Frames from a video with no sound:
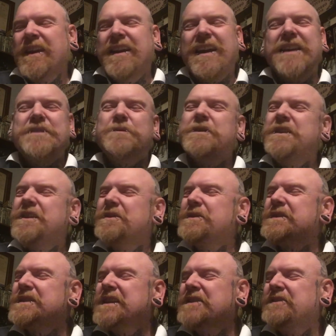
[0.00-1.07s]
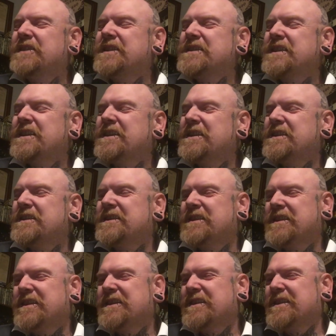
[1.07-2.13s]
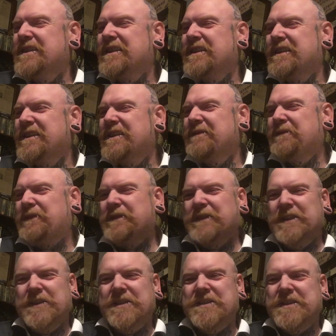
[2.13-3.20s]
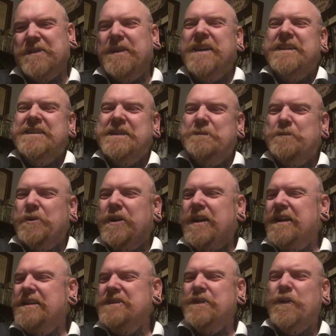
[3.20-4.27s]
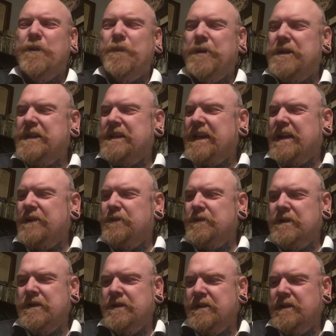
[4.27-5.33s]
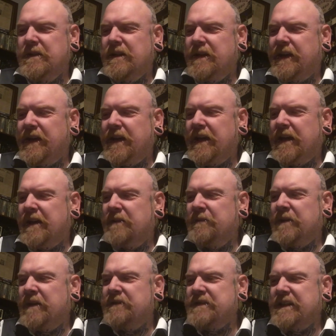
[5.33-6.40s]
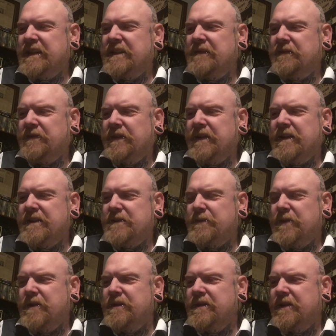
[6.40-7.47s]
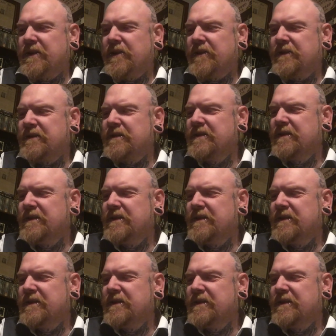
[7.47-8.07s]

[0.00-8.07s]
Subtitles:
It's one of those series that fluctuates in price, up and down. I've seen the first one on